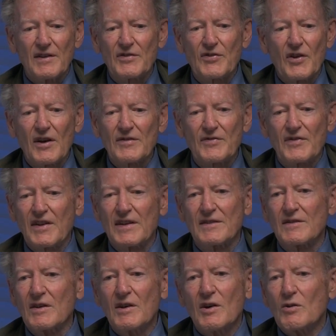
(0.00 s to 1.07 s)
thought
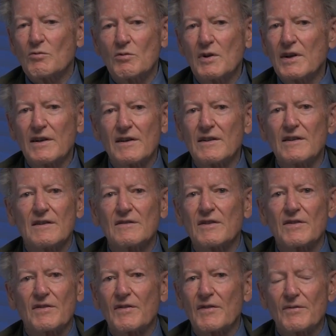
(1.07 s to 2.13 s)
that
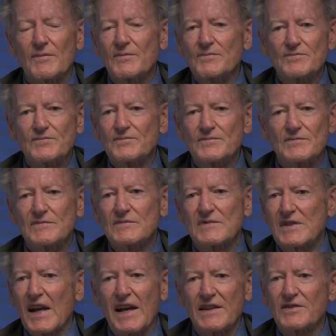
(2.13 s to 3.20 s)
real
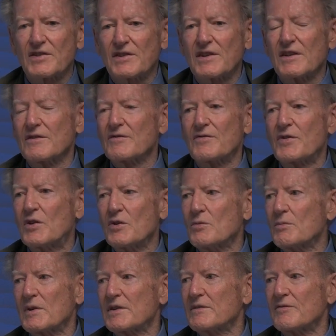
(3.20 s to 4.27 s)
test of
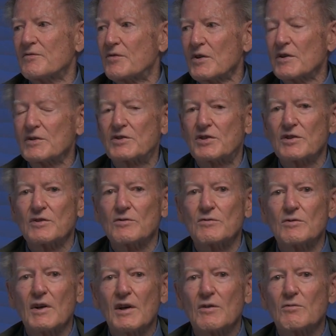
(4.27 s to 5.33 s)
human
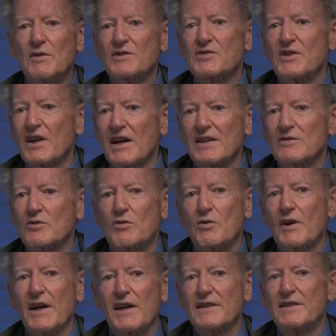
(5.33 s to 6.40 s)
virtue was not
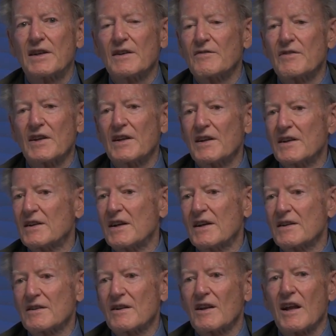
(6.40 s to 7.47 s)
creativity and
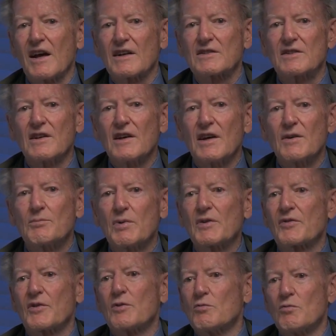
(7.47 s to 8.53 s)
intellect,
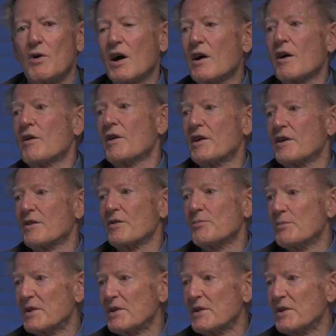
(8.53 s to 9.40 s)
but the warrior